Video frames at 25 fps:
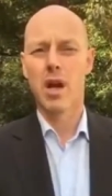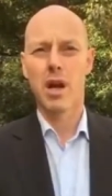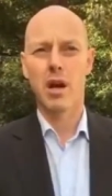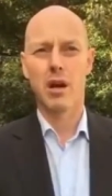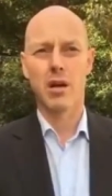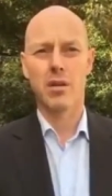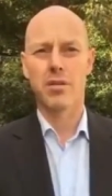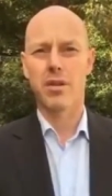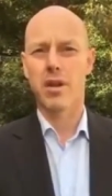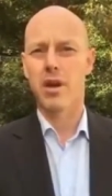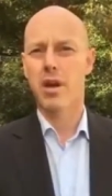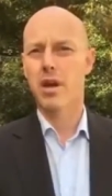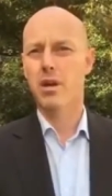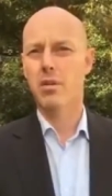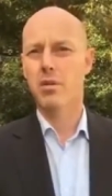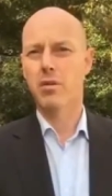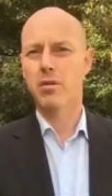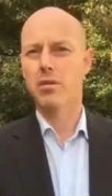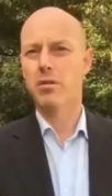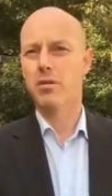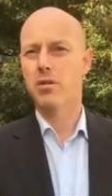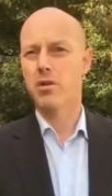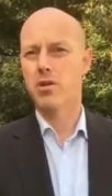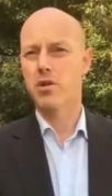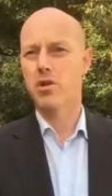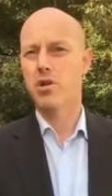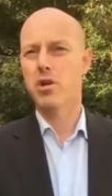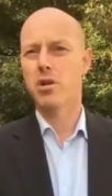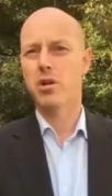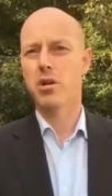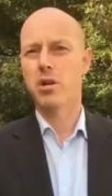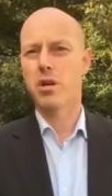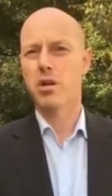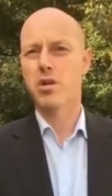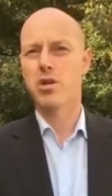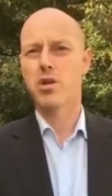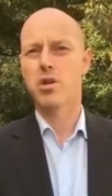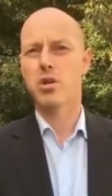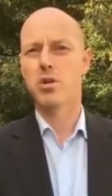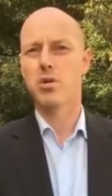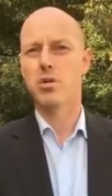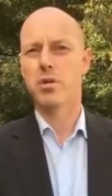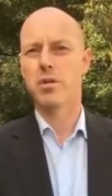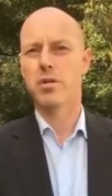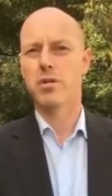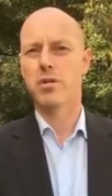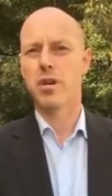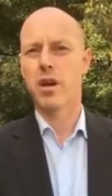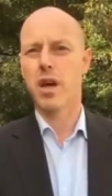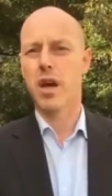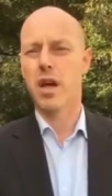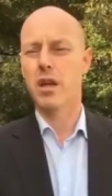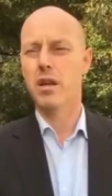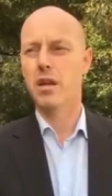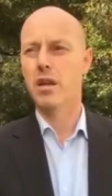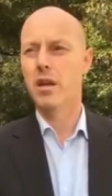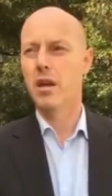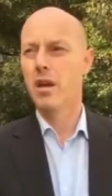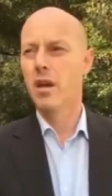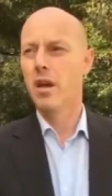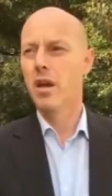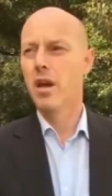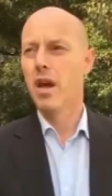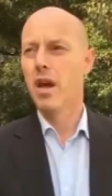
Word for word: healthcare, on social issues and